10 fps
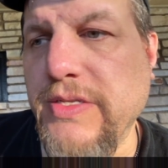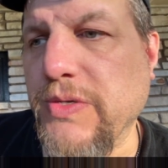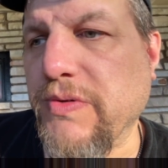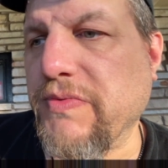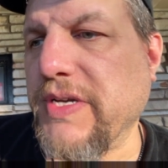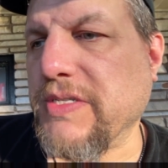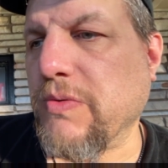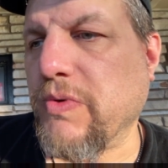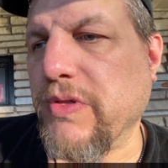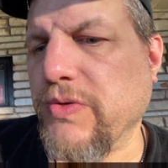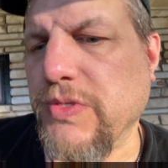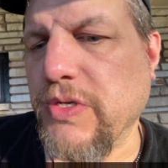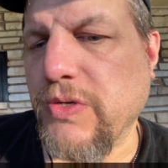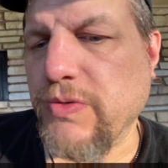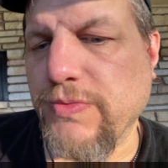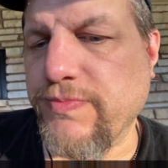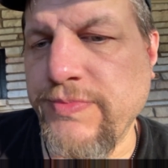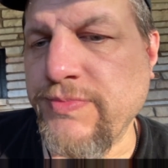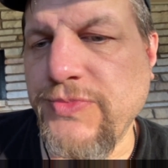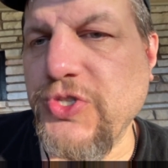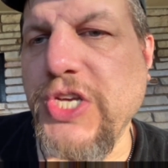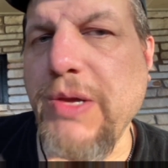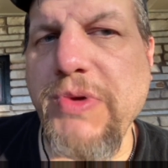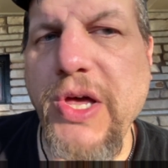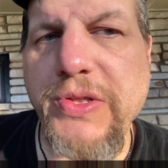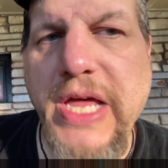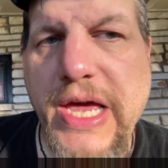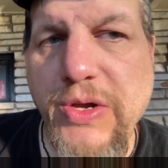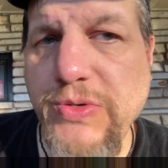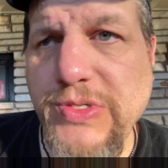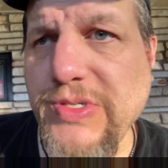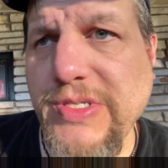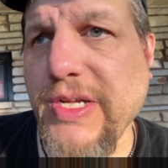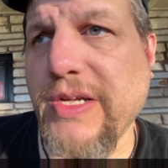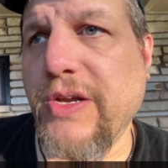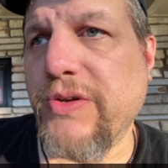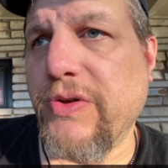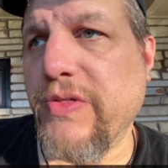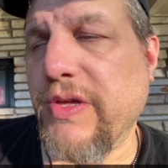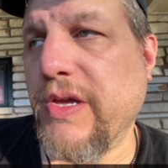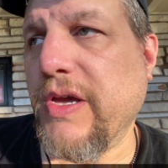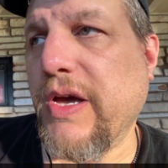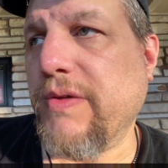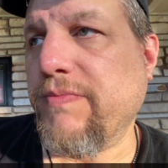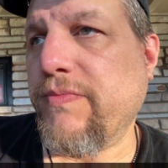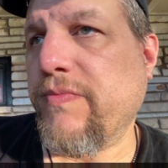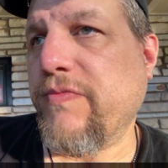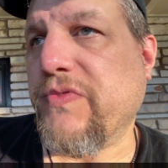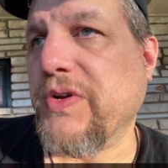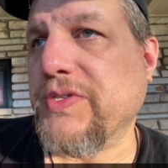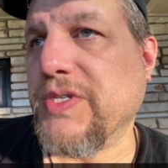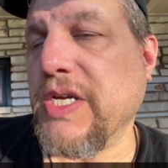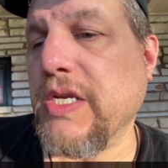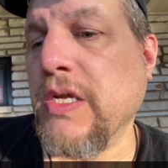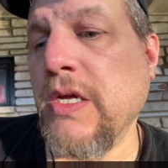to invest in one of those little JBL Nanos and stick it under the front seat.